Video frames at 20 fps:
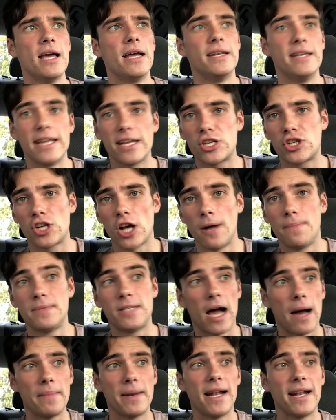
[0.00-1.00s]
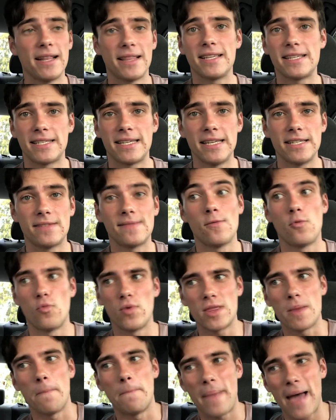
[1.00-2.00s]
Nick Chubb dominated this season
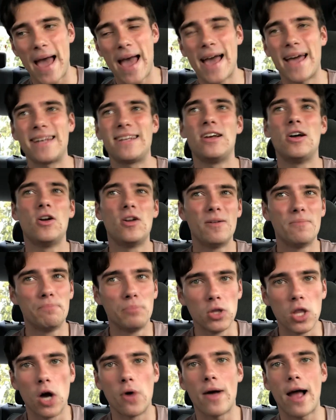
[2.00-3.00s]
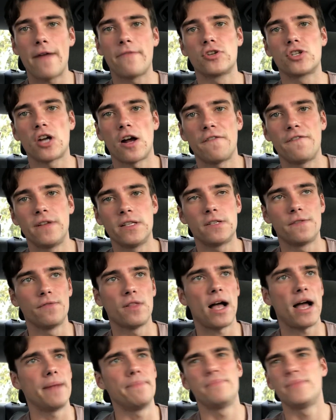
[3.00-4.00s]
with a bad, below-average offensive
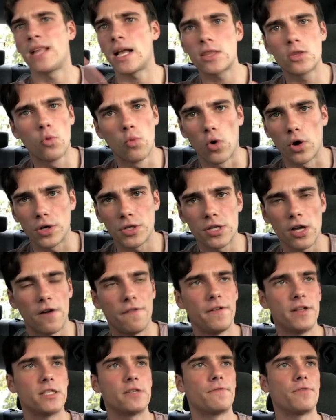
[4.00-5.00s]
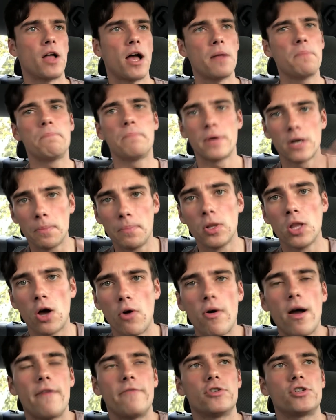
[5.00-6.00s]
line. Not the worst offensive line, but a
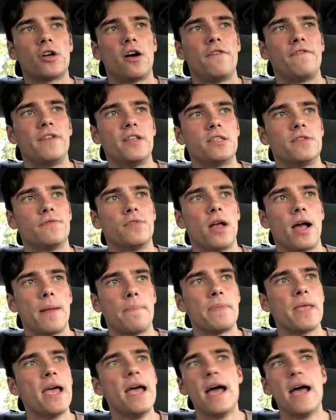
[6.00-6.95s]
below-average offensive line.